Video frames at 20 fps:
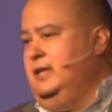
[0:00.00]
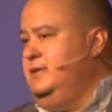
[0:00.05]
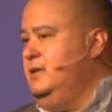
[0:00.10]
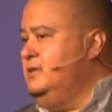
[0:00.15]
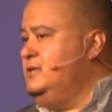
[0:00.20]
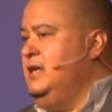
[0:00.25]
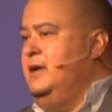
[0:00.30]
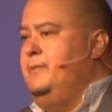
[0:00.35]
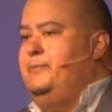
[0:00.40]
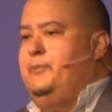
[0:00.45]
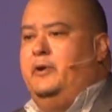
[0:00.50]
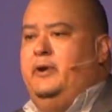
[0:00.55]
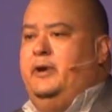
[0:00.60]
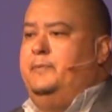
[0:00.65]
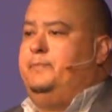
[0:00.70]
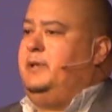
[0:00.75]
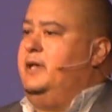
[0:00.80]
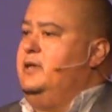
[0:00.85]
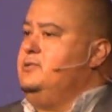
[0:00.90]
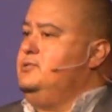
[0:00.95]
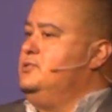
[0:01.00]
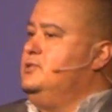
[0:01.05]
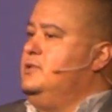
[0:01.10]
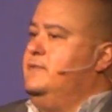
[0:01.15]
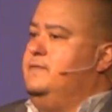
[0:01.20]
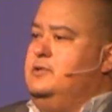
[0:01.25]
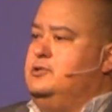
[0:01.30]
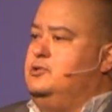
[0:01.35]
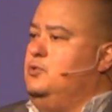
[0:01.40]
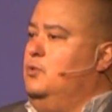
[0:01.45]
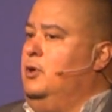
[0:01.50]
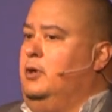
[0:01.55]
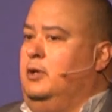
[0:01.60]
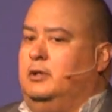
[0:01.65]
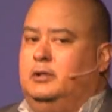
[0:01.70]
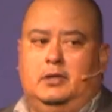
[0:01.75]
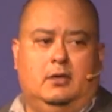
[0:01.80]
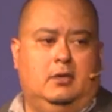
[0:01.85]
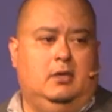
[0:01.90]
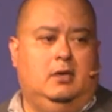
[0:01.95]
the temporary pleasures of this
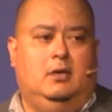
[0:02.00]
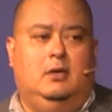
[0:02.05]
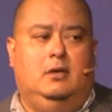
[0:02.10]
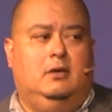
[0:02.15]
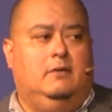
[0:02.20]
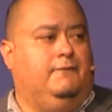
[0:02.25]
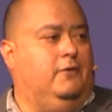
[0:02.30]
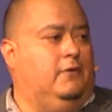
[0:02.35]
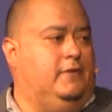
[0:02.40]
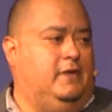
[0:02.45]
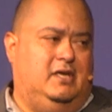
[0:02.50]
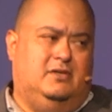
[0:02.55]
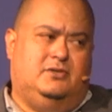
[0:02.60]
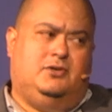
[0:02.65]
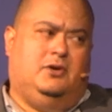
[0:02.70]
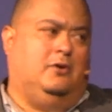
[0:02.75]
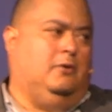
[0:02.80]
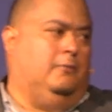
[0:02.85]
world for the eternal